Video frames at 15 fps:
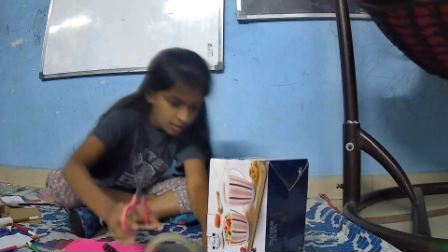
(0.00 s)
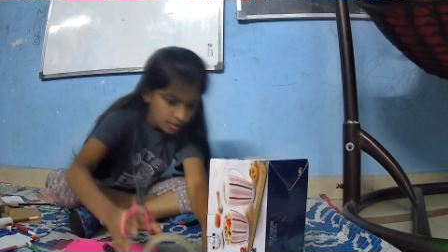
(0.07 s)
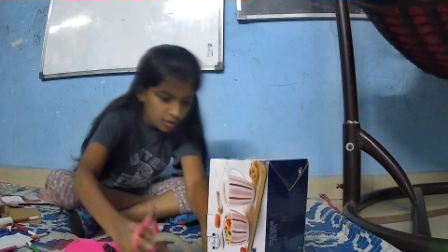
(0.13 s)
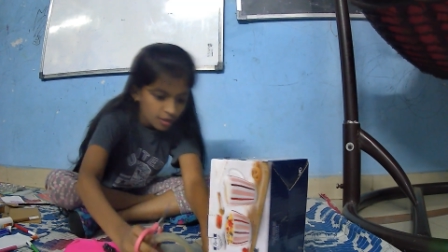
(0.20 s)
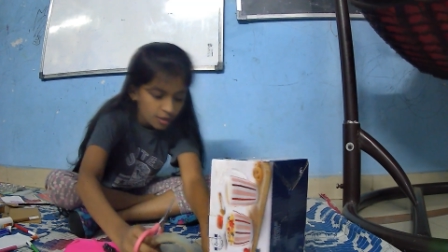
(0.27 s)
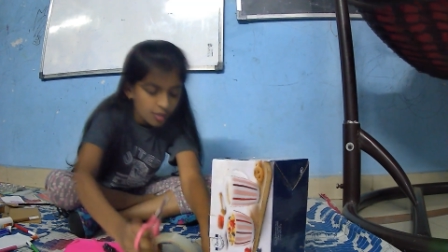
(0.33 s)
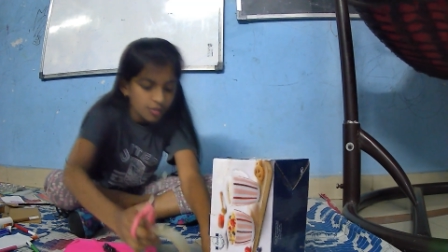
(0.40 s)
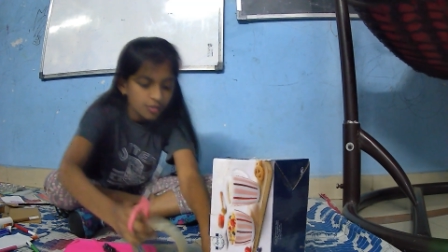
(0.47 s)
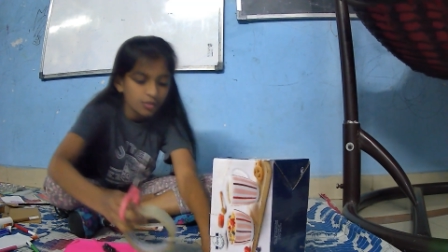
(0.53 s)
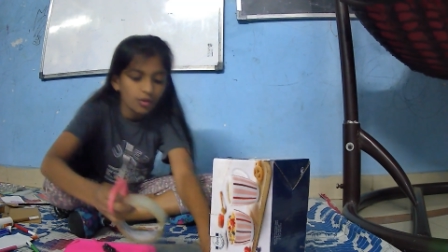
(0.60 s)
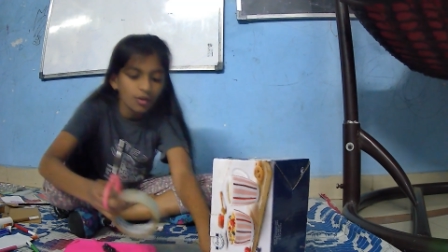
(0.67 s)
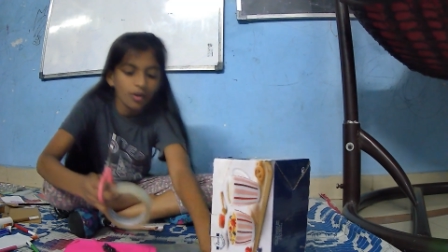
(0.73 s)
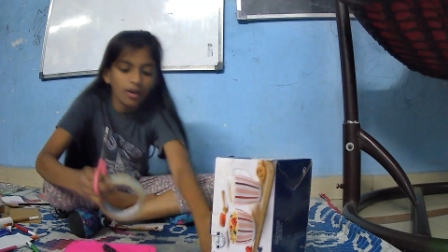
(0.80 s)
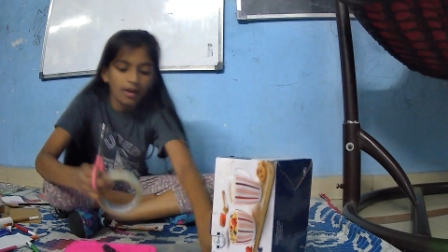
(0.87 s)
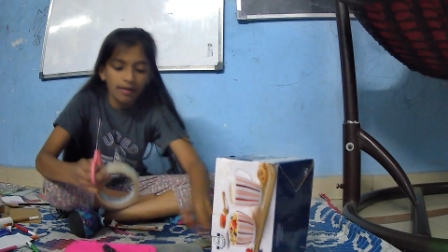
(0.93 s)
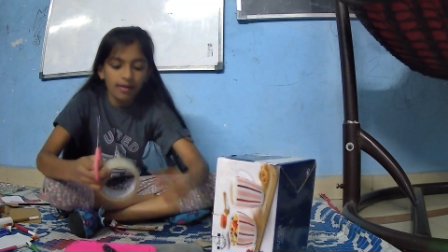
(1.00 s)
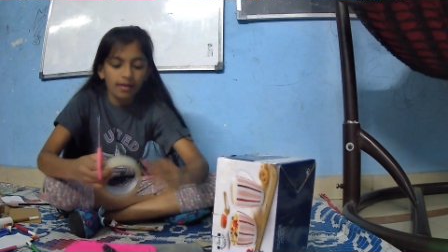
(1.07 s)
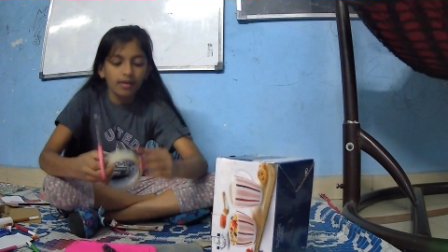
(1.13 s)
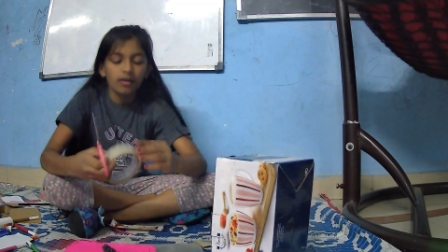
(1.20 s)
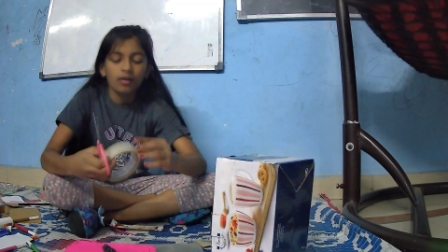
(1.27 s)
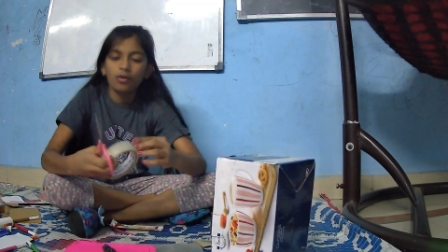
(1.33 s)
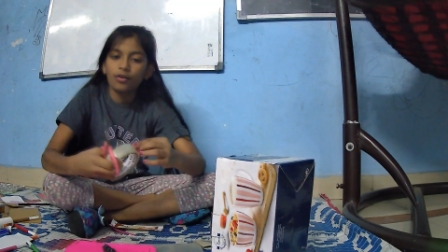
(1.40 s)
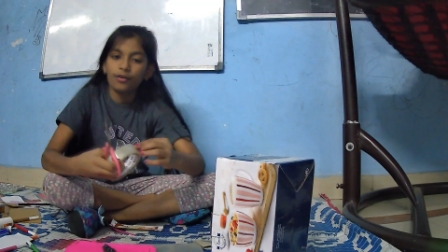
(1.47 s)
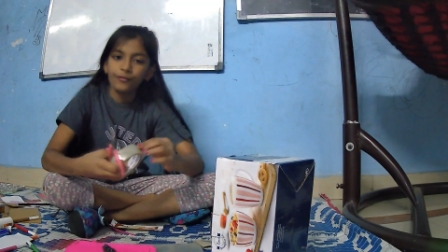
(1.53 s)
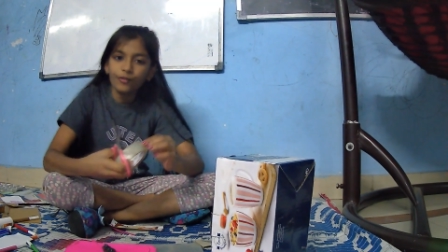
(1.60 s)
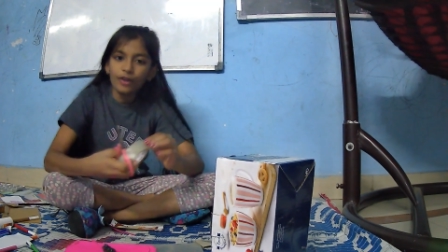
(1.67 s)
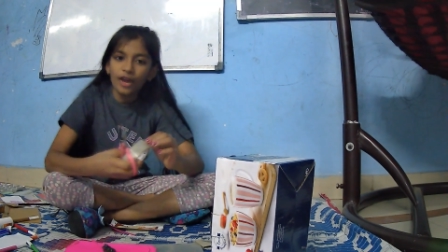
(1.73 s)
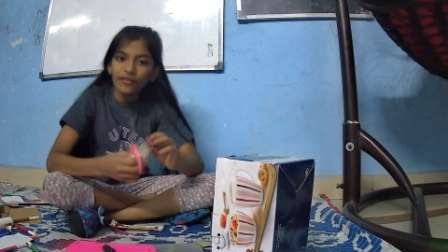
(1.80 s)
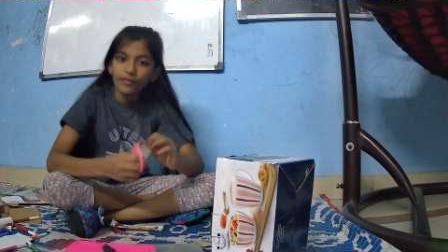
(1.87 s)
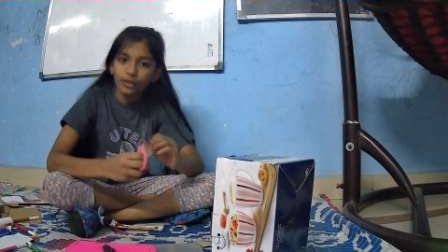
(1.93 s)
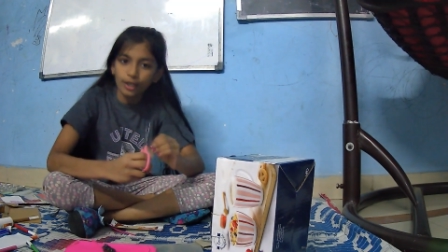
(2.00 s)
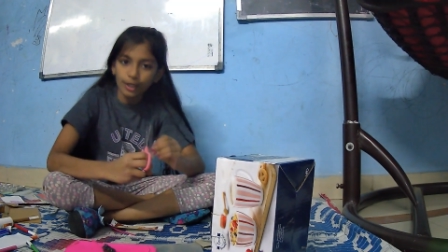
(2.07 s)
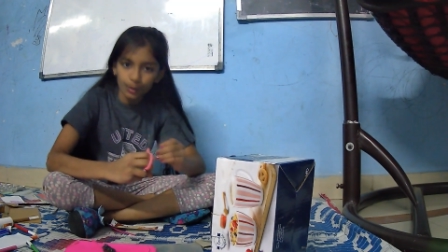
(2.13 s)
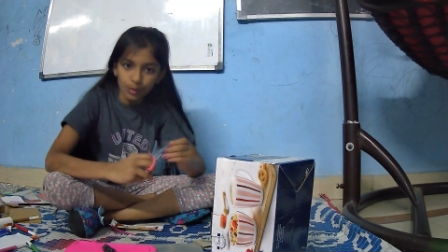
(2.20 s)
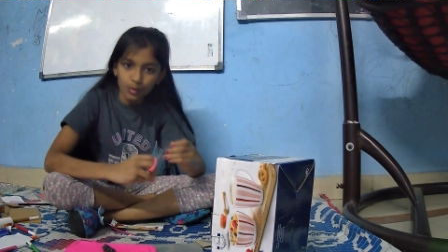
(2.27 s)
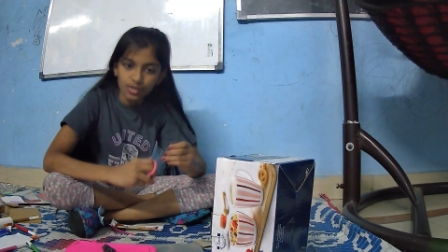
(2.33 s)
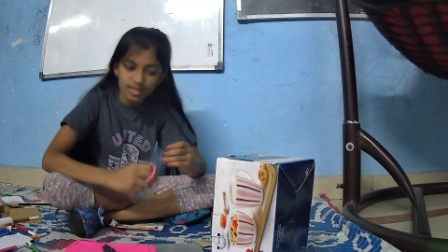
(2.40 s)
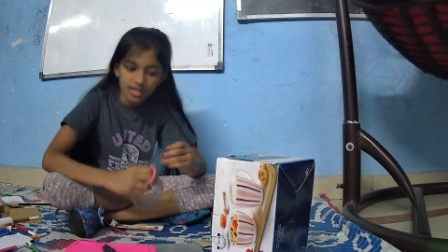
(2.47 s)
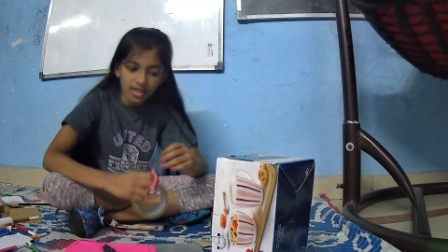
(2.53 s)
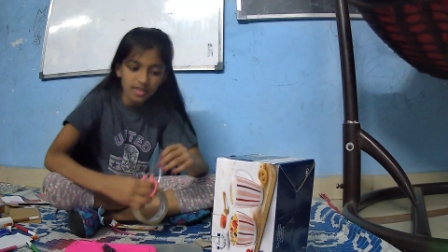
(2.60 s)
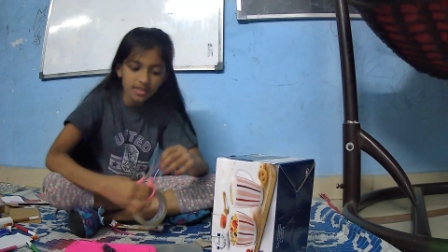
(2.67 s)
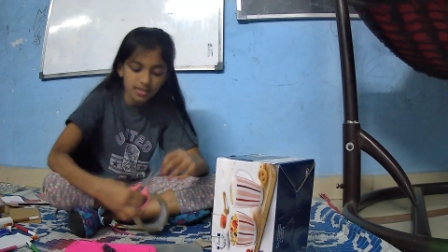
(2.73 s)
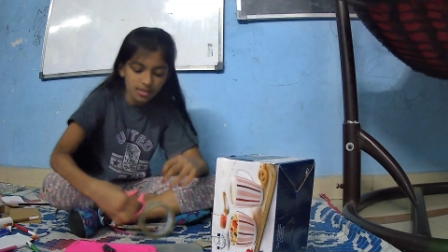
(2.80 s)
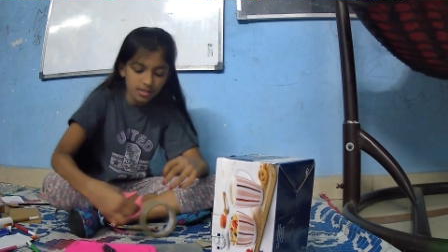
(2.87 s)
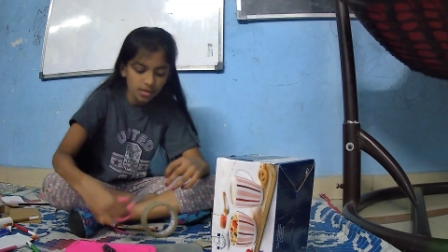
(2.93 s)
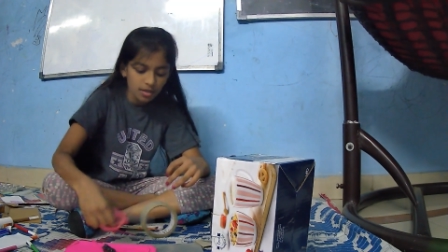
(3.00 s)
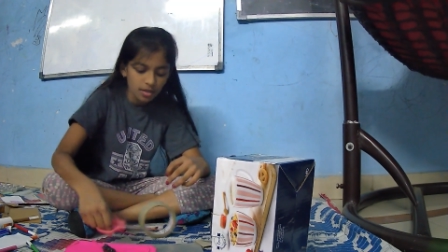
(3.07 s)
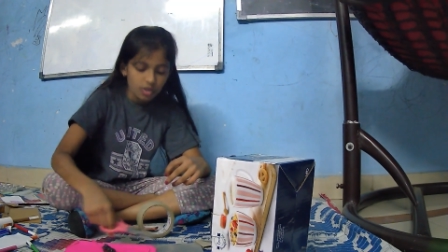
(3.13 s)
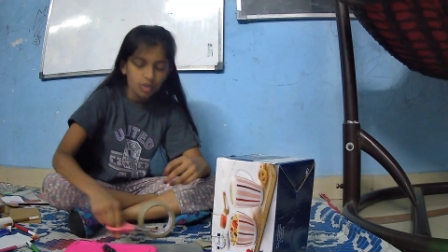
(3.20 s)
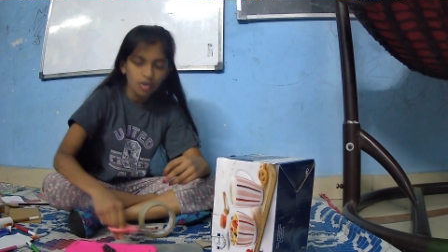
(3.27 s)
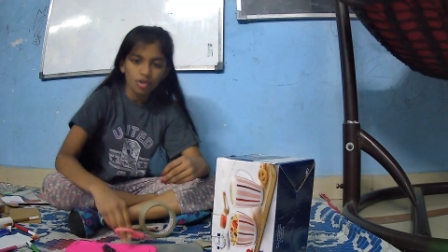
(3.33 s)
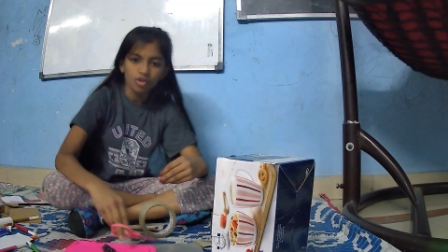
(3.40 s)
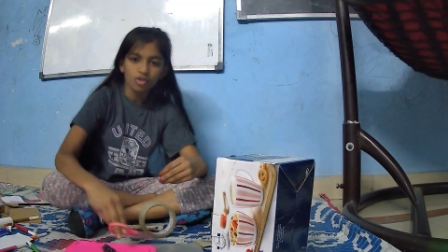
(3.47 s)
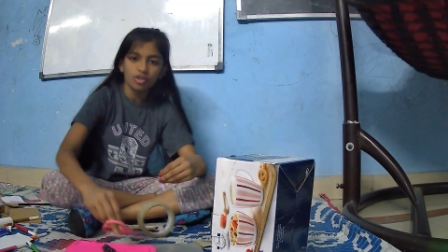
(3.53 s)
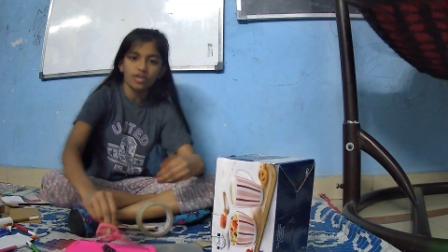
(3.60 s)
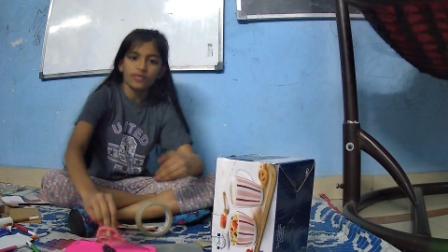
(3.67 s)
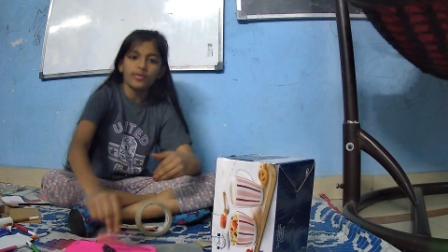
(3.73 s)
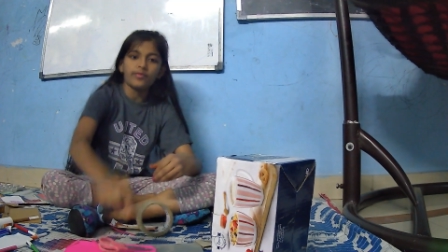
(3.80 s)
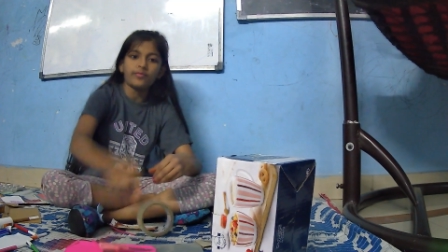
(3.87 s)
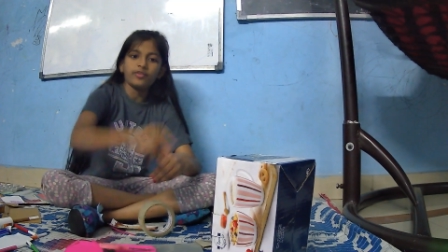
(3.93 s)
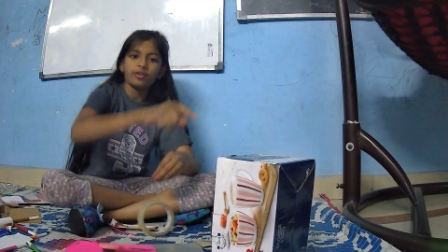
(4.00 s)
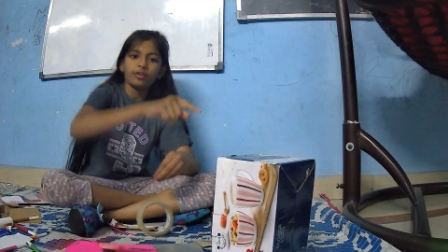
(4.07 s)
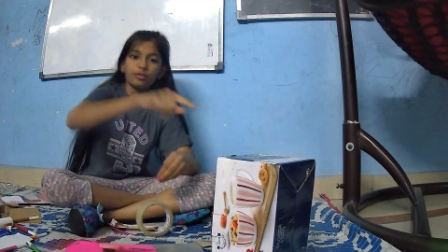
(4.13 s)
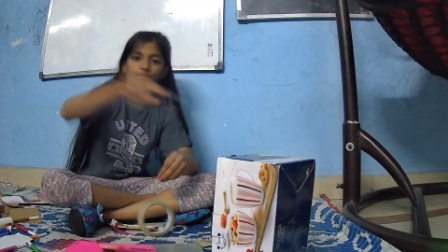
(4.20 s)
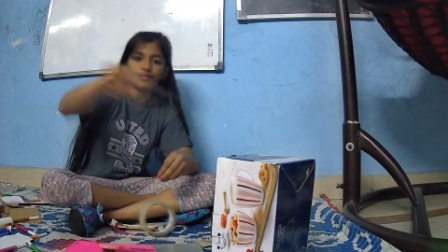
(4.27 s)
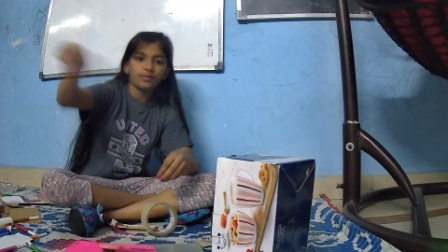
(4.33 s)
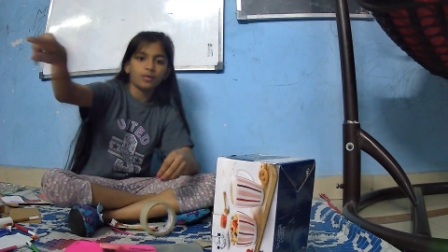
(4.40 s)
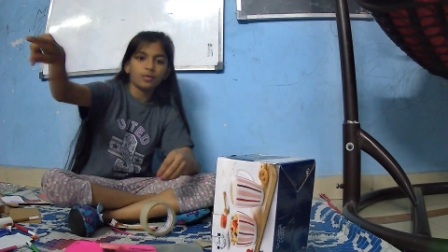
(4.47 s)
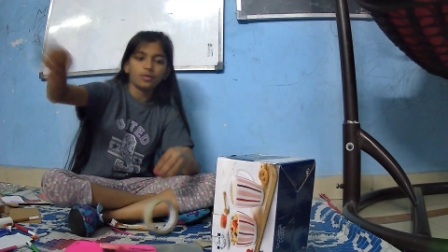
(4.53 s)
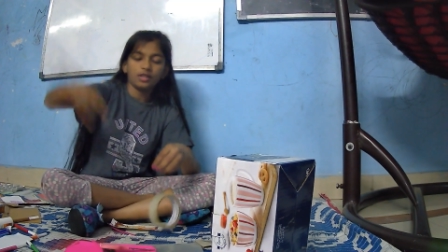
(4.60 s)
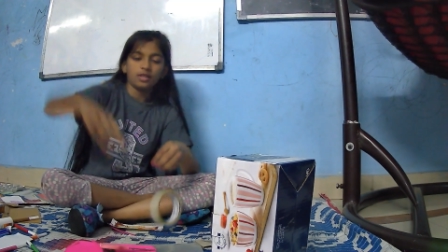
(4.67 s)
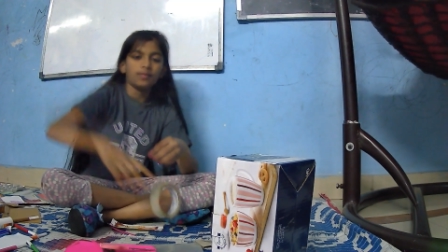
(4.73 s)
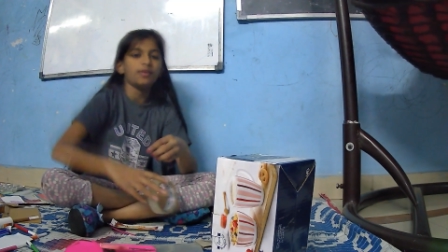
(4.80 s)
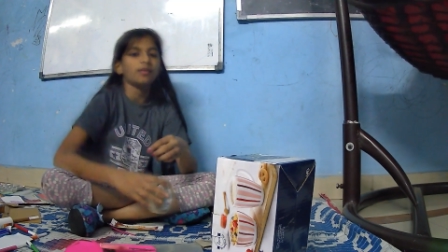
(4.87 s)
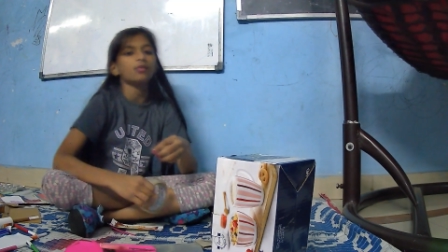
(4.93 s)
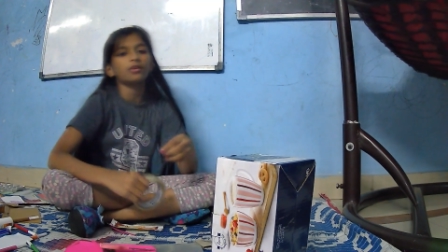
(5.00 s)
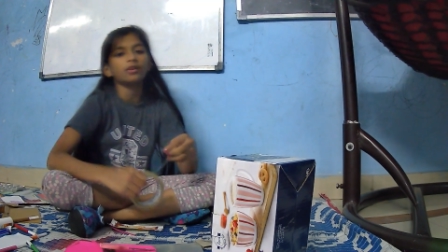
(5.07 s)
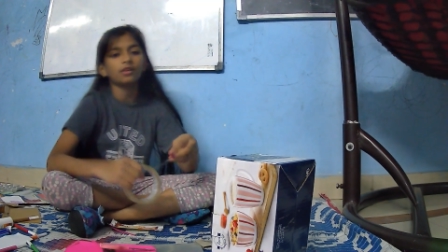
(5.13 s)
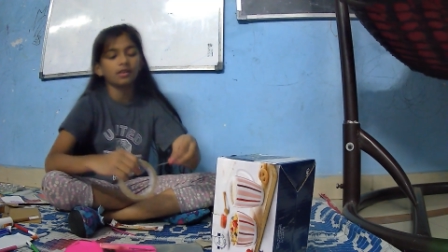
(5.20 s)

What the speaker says: So if you have only 2 sets, your chota beam will only be going